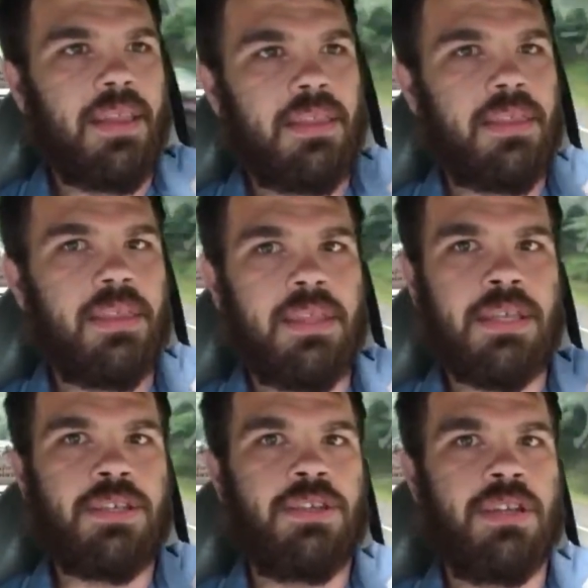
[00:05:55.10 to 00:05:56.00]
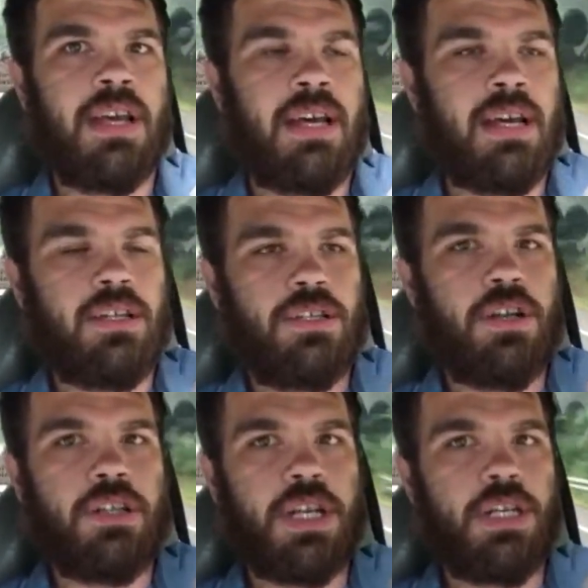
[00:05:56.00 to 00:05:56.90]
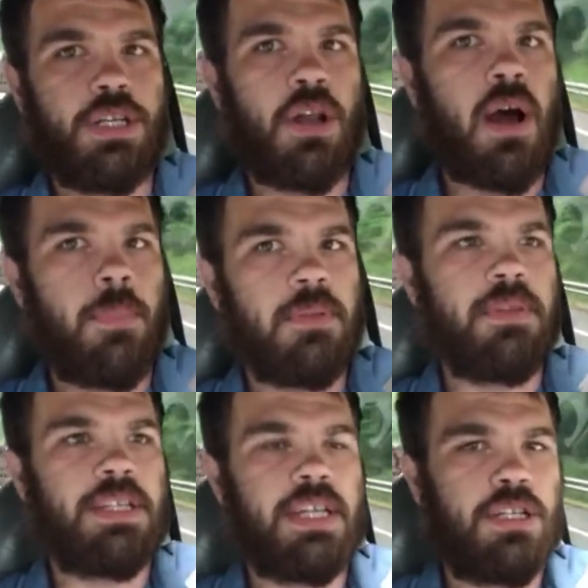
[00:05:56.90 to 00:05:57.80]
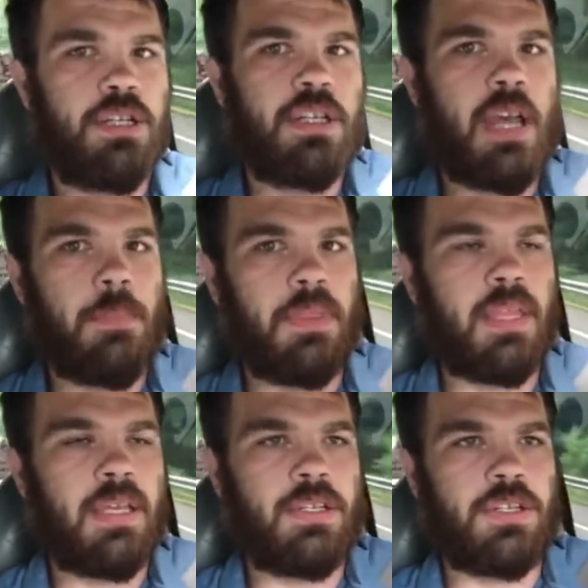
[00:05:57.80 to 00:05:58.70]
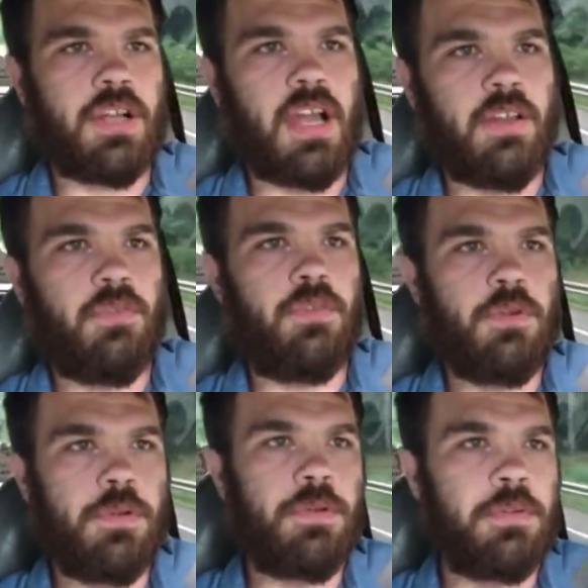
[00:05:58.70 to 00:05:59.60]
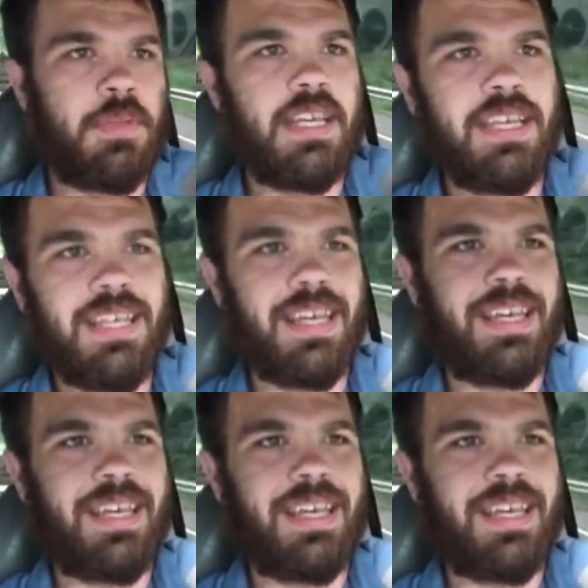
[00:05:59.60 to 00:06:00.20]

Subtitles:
these search engine optimization type of things are kind of voodoo to me. Like,